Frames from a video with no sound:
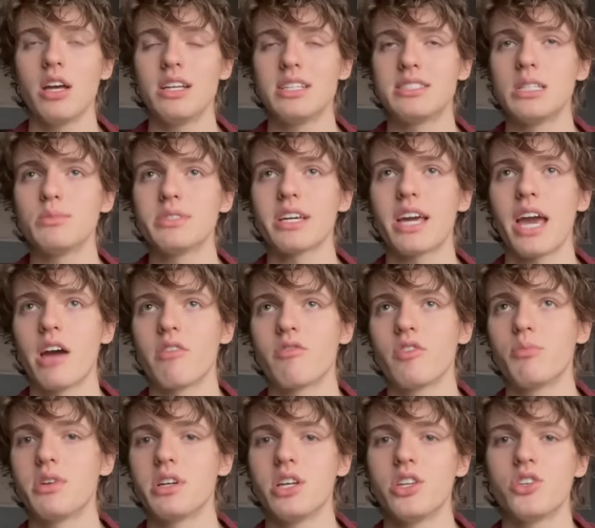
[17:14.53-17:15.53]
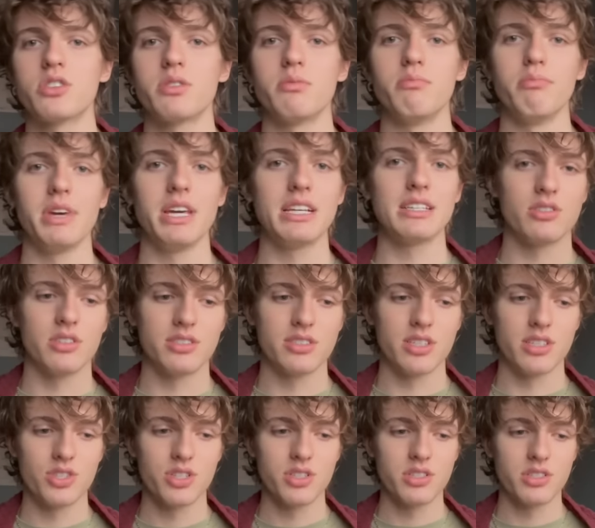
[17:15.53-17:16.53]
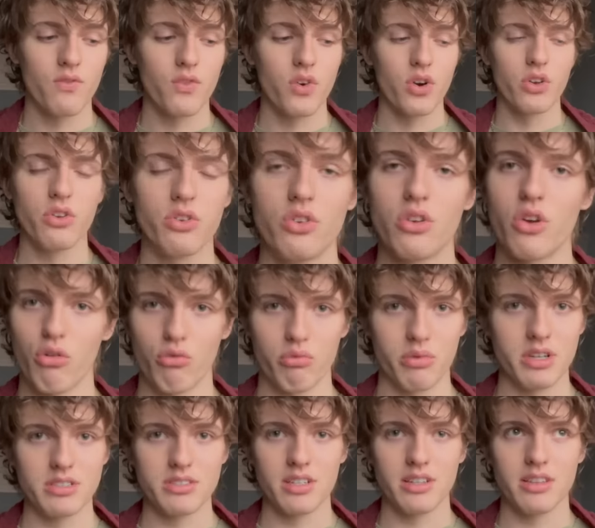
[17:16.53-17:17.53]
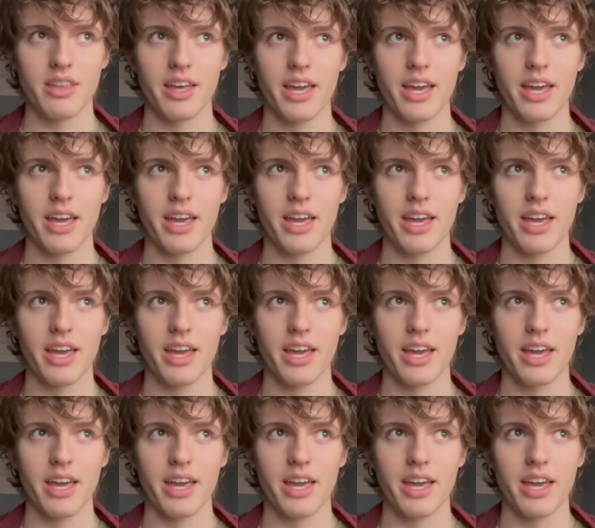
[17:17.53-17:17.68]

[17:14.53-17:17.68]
It seems like everybody just makes decisions for no reason.